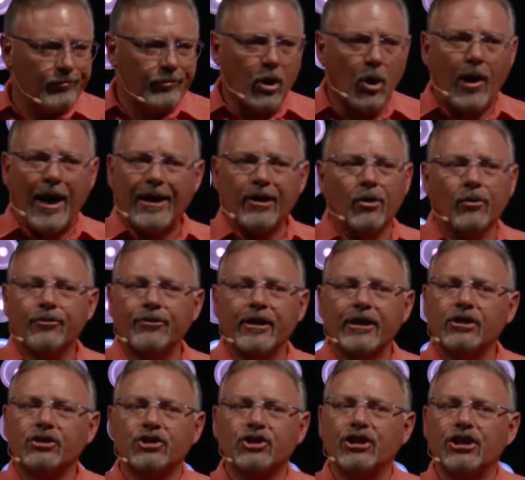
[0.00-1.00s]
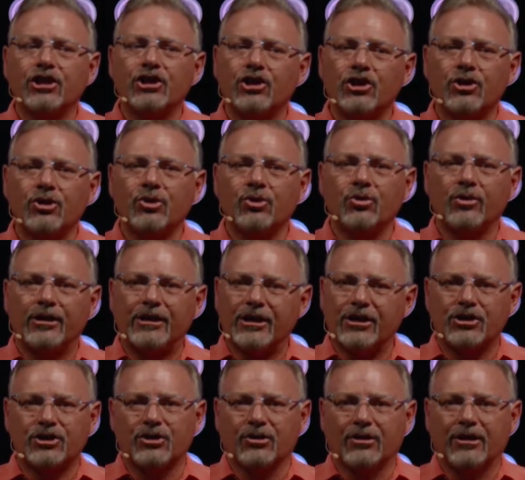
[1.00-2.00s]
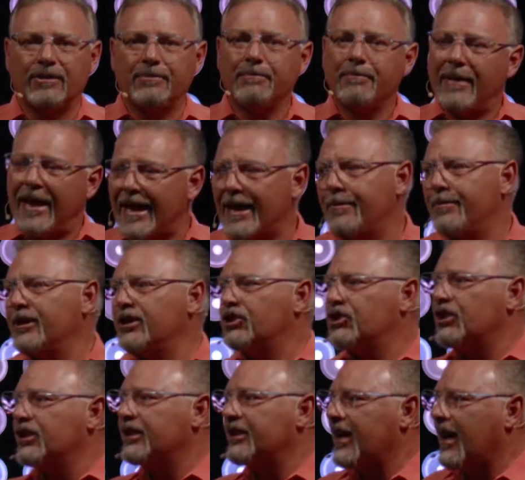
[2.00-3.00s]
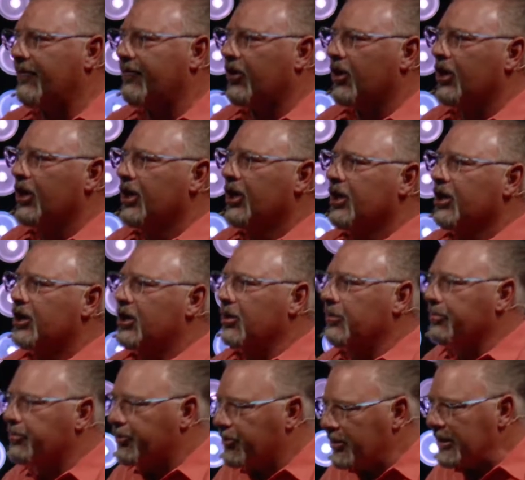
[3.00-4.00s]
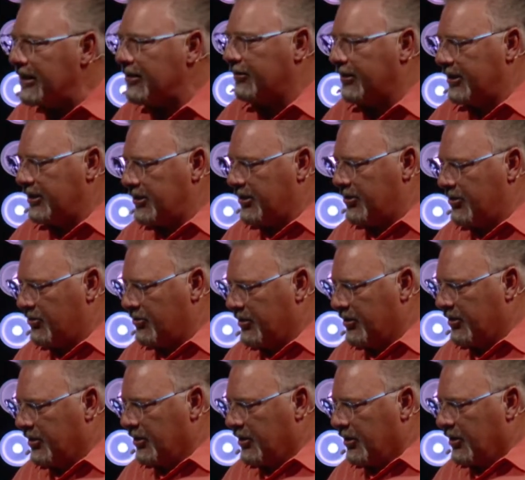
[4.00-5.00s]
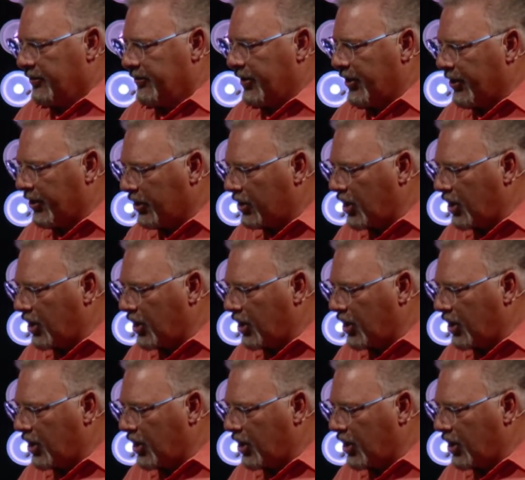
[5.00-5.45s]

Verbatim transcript: Though I don't think she knew initially, maybe she never completely knew that her